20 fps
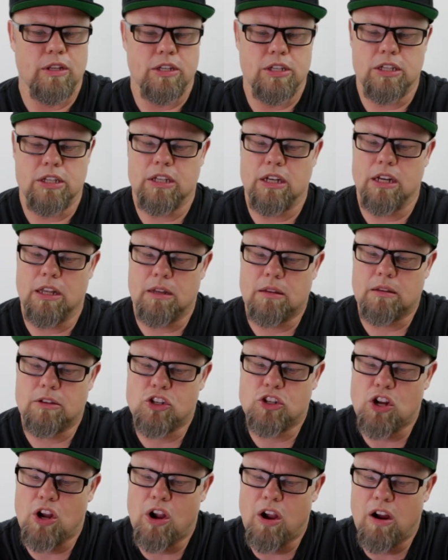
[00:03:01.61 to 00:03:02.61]
this is going to
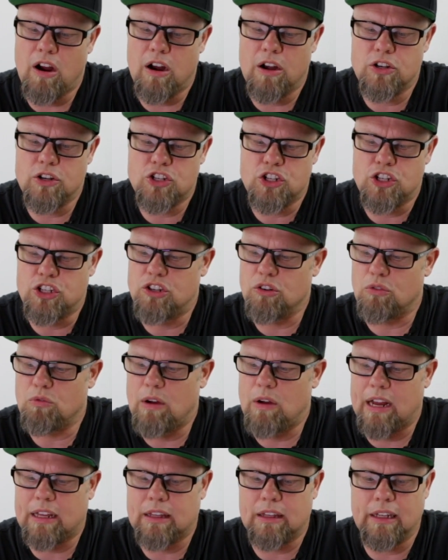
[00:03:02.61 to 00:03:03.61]
charge
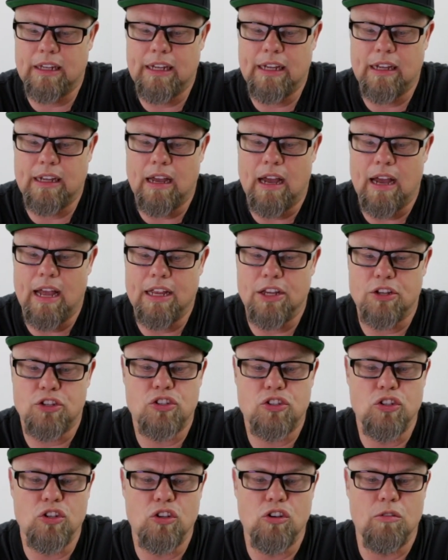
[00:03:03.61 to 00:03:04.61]
directly, I
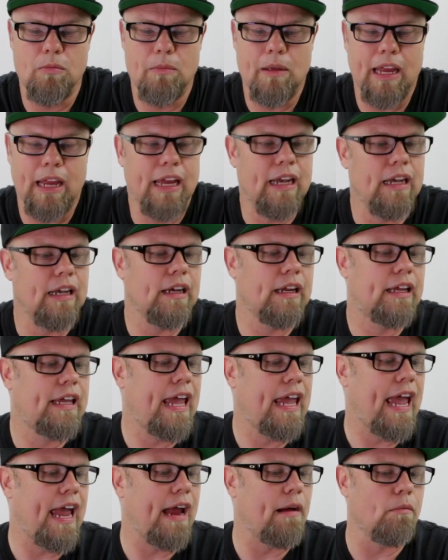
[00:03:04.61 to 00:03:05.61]
assume, in
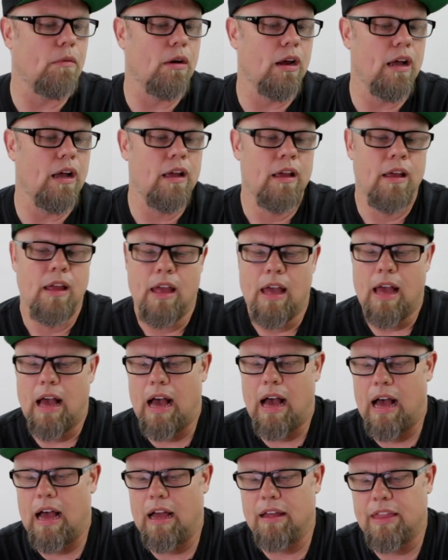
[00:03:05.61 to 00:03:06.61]
camera.
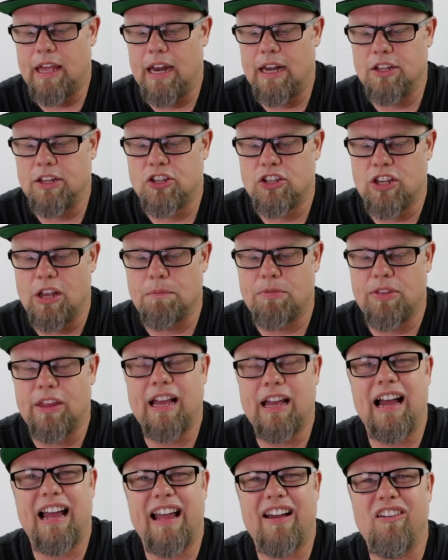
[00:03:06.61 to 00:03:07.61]
That is
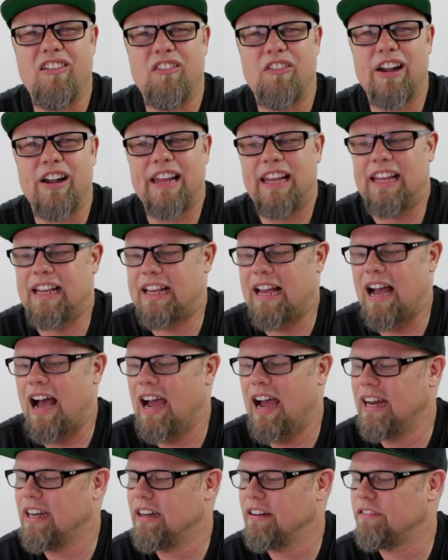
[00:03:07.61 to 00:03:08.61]
something I already
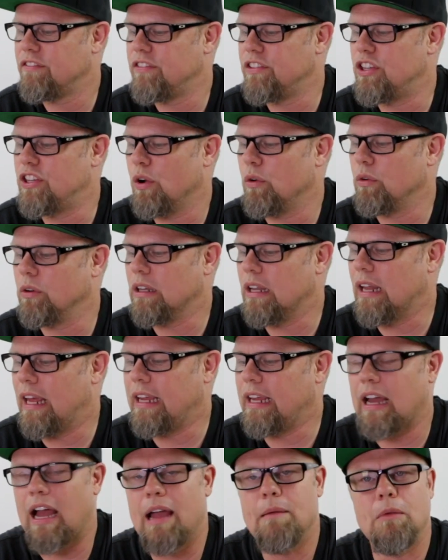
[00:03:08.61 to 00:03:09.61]
kind of don't
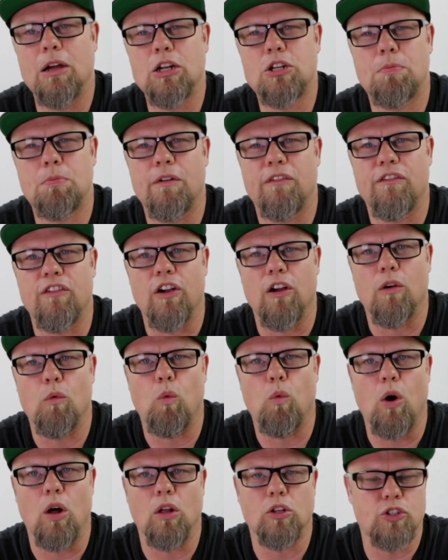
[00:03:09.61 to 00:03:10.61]
like. I much prefer
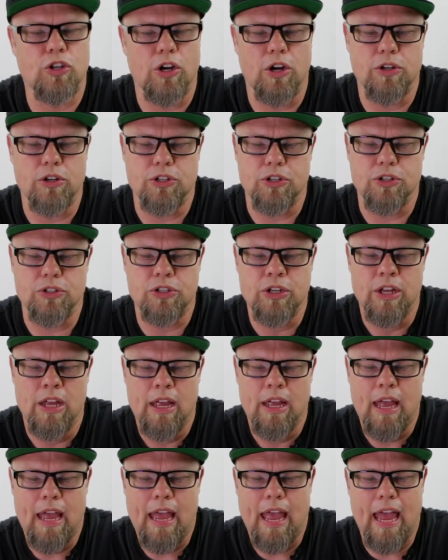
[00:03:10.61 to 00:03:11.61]
wall chargers
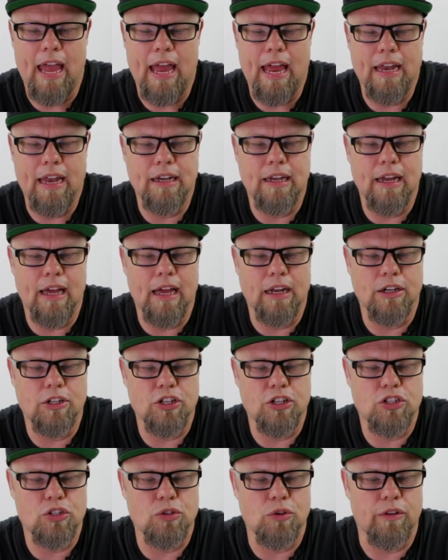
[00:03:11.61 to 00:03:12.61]
and
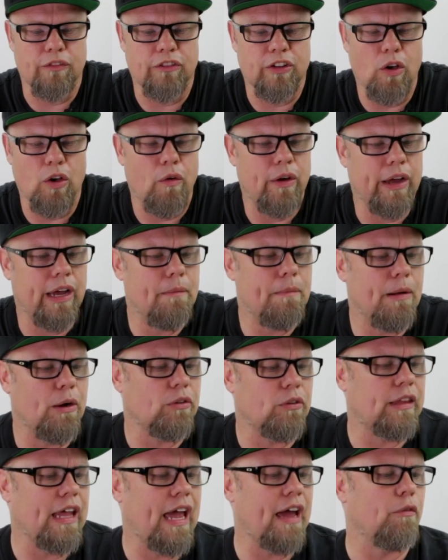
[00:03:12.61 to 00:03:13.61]
just sort of going
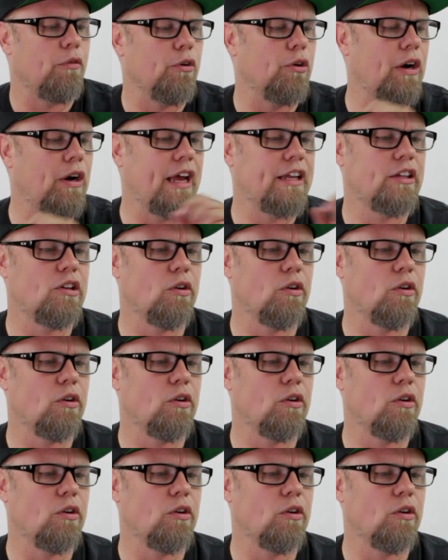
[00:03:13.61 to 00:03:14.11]
about that route. I